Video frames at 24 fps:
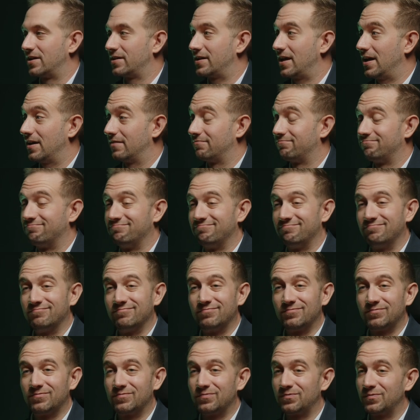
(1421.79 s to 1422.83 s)
again,
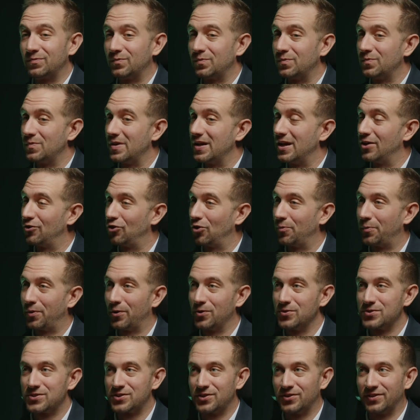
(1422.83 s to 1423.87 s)

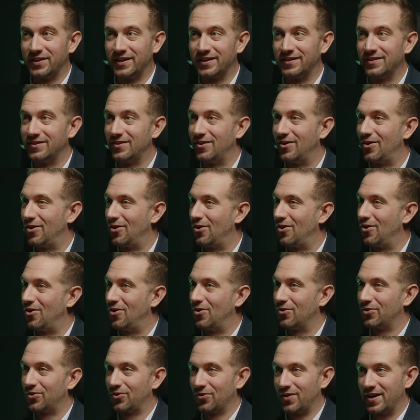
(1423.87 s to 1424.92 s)
interpersonally,
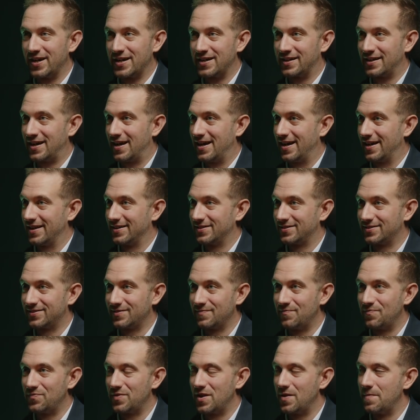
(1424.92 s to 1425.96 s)
all great guys,
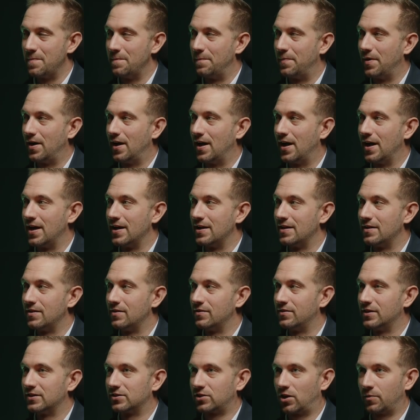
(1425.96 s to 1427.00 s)
but
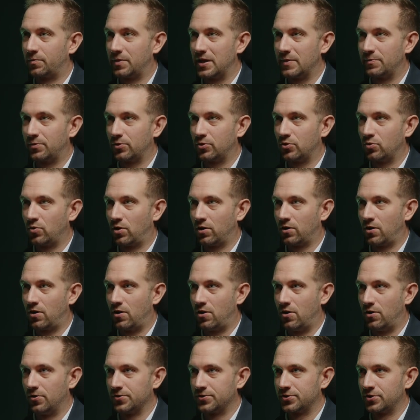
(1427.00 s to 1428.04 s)
these are people who are
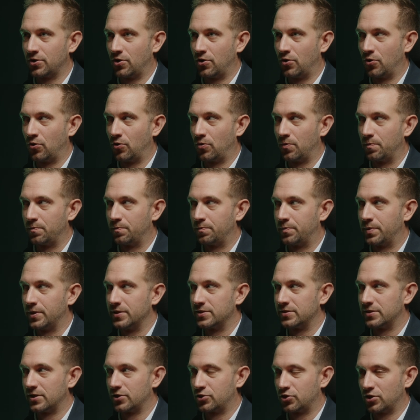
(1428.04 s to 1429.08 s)
also
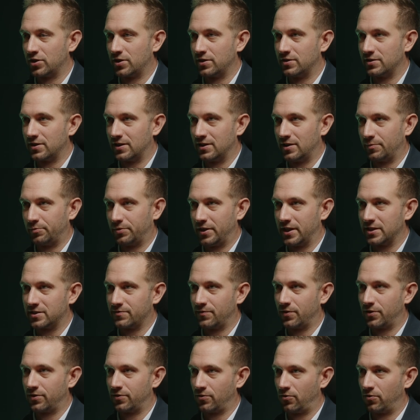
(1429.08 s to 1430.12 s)
positioned in a place
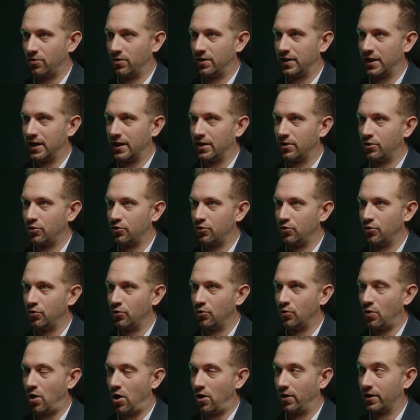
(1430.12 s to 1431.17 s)
of authority,
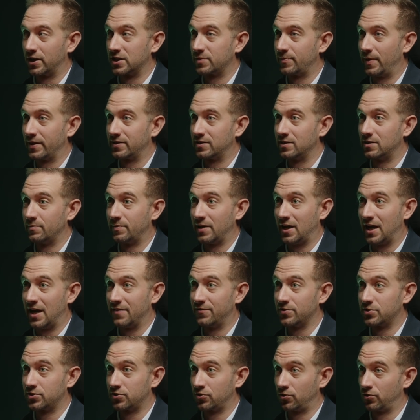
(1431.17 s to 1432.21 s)
who are expected to
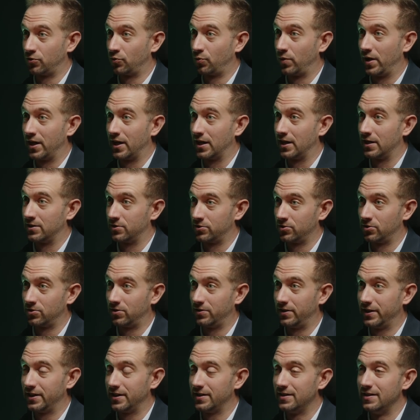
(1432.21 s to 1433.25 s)
behave a certain way
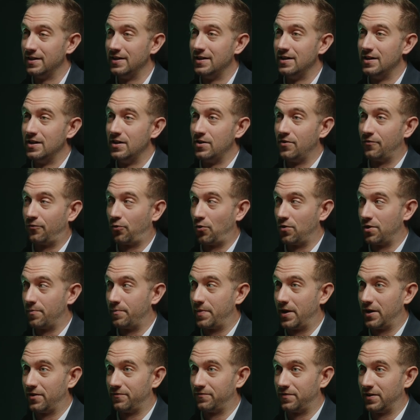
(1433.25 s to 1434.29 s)
internally for the
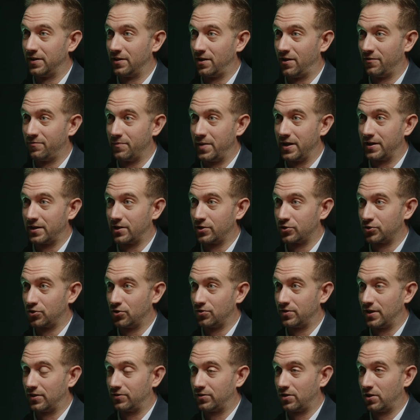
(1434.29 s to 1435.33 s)
benefit of making
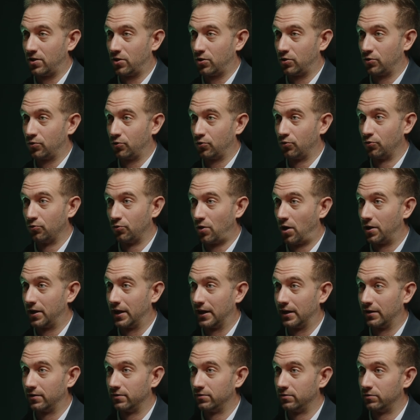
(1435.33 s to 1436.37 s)
sure that they're
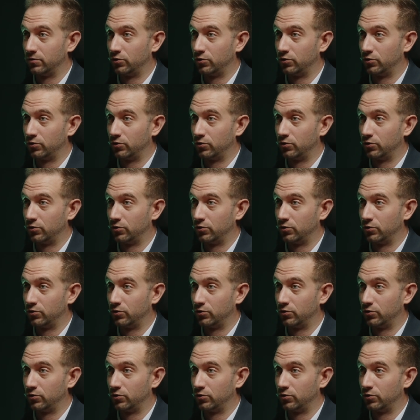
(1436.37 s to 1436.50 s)
running